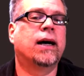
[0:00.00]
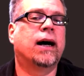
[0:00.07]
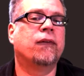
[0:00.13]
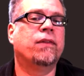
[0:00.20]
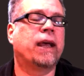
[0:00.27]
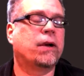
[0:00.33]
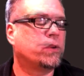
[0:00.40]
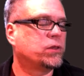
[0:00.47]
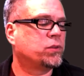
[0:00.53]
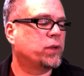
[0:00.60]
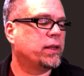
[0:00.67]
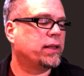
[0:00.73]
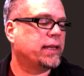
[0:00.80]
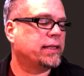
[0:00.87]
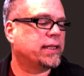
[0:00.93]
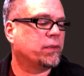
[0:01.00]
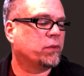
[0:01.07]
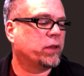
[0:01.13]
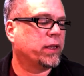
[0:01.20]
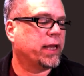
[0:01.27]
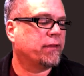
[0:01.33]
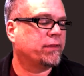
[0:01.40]
That was one of the things that
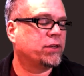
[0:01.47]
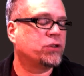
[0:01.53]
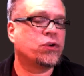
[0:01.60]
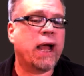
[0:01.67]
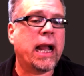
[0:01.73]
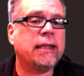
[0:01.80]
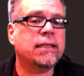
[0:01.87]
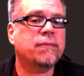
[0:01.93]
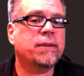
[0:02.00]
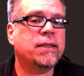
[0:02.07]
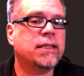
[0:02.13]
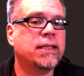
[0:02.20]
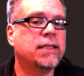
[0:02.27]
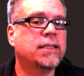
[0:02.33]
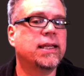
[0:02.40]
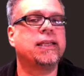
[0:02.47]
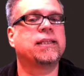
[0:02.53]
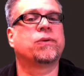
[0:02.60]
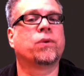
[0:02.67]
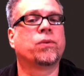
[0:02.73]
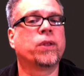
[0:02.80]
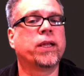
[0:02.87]
really kind of attracted me to these
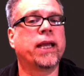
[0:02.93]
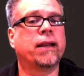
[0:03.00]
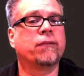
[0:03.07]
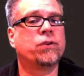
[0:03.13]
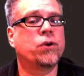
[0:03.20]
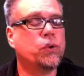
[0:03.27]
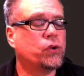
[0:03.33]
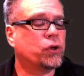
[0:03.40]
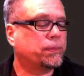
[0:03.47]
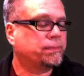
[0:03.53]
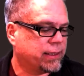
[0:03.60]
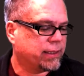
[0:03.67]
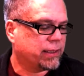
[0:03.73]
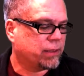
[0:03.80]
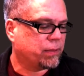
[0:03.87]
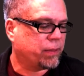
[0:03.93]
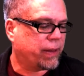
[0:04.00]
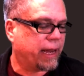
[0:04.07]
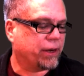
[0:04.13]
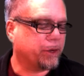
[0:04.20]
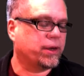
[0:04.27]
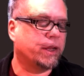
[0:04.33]
things. They were really kind of cool. The little
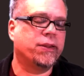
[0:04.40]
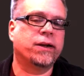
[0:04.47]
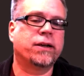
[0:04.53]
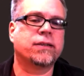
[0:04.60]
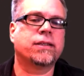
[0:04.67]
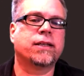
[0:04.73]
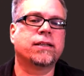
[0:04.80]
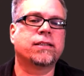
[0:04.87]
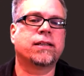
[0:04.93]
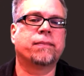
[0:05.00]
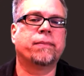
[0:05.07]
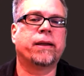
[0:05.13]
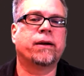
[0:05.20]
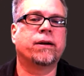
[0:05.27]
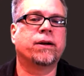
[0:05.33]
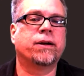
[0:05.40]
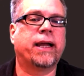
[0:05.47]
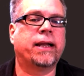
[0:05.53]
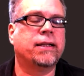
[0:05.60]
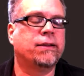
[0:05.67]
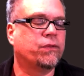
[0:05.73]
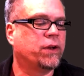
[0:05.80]
placard on there that says Submariner
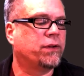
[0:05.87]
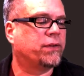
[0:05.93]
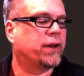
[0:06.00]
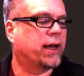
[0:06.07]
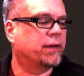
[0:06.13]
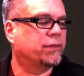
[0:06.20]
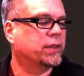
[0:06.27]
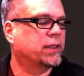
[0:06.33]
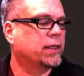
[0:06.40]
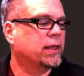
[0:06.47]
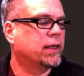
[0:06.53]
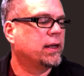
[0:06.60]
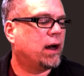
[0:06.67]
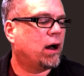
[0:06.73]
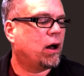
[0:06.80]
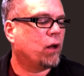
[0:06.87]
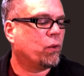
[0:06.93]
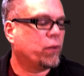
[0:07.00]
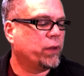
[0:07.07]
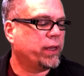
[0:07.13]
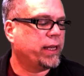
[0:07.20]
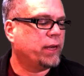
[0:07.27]
1945.
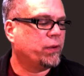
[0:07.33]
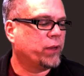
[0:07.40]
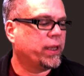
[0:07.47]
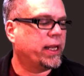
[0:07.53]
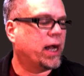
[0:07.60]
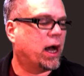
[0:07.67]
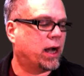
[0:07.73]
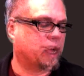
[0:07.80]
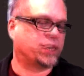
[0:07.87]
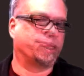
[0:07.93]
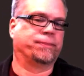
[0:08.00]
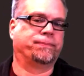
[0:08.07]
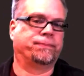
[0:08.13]
All really, really awesome.